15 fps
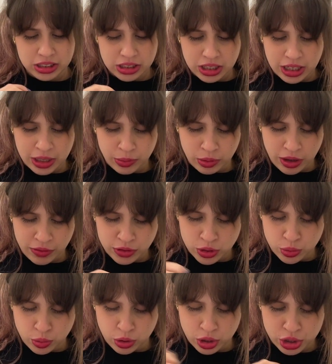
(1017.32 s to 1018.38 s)
I will have to
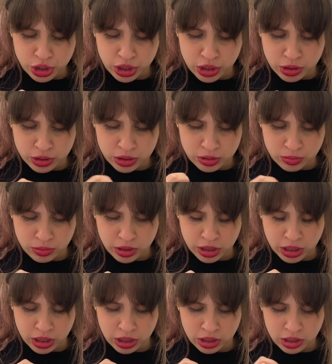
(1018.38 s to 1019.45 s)
wash it or
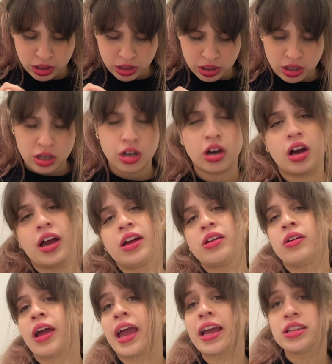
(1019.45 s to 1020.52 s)
something. I
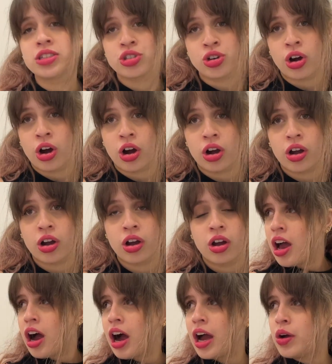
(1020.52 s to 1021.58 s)
hate chalk.
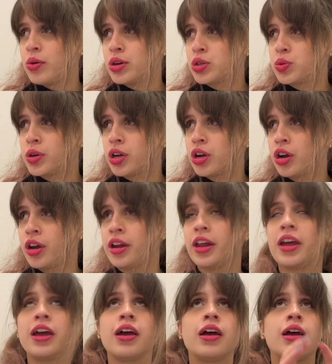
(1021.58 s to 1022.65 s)
I wish we could
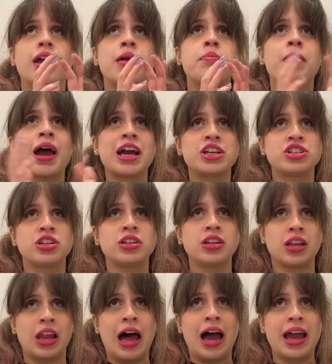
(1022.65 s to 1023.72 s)
imagine the
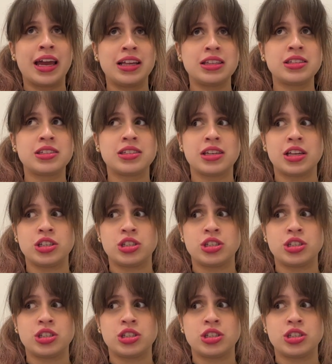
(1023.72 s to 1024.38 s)
lines in